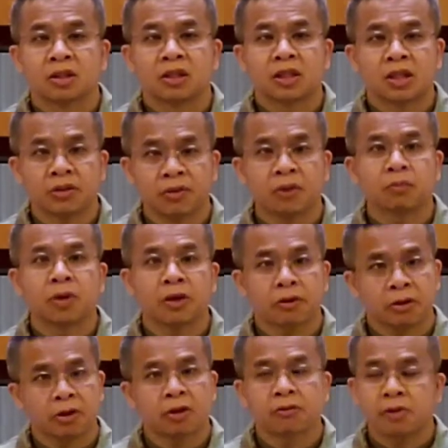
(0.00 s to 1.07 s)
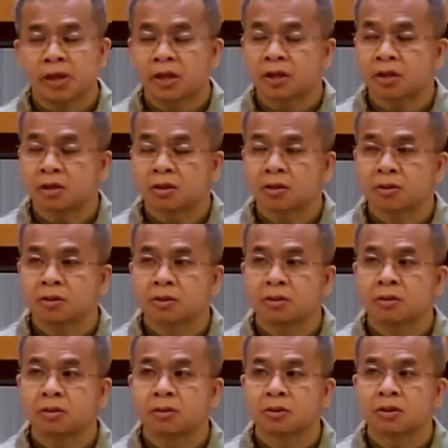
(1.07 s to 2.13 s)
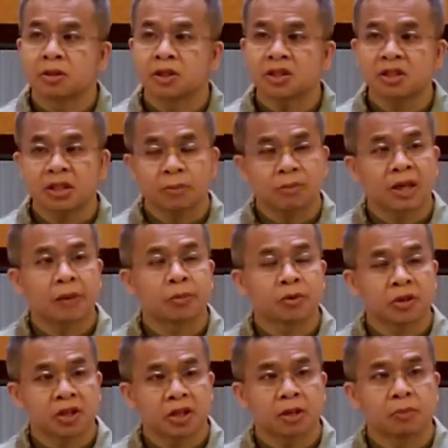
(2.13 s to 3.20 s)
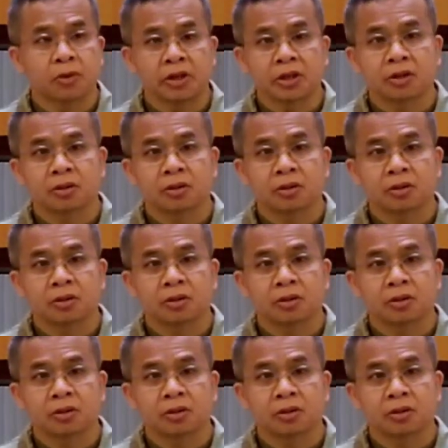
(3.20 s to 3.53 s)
Even marathon runner needs some time to take a break.